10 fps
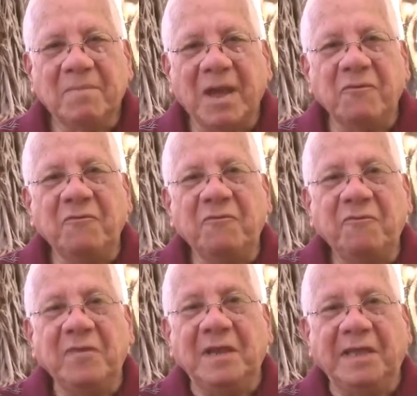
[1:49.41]
by
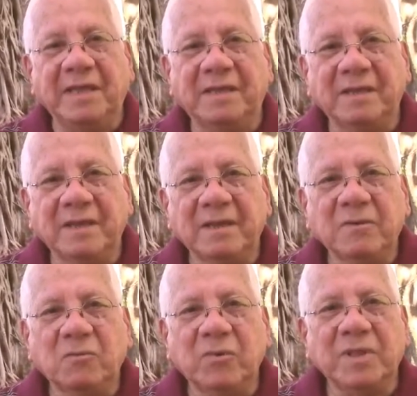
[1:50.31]
filling
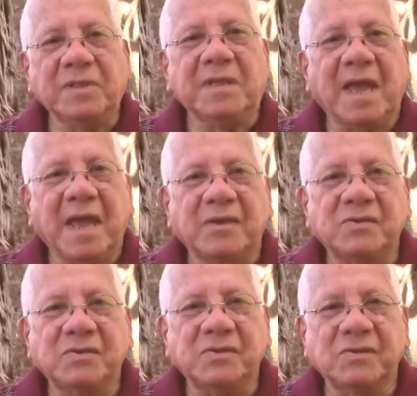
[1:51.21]
with
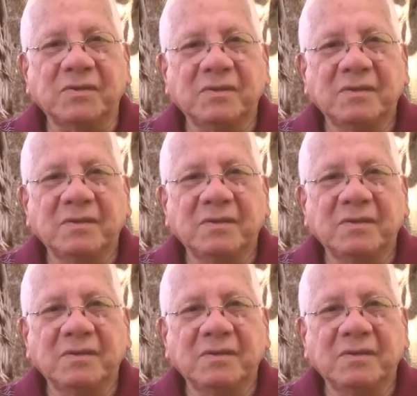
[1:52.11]
gas